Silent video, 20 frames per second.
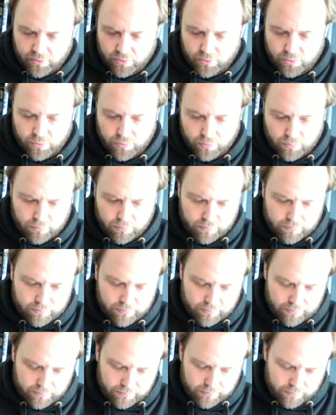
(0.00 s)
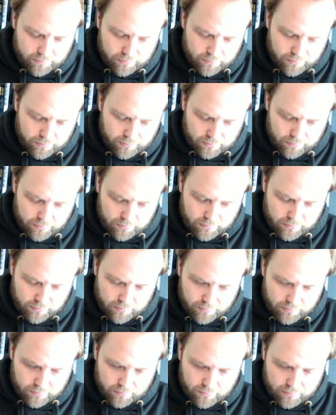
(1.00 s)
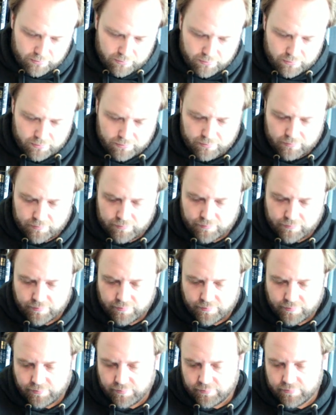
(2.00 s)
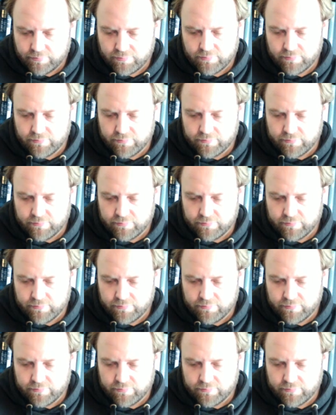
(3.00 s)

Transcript: (silence)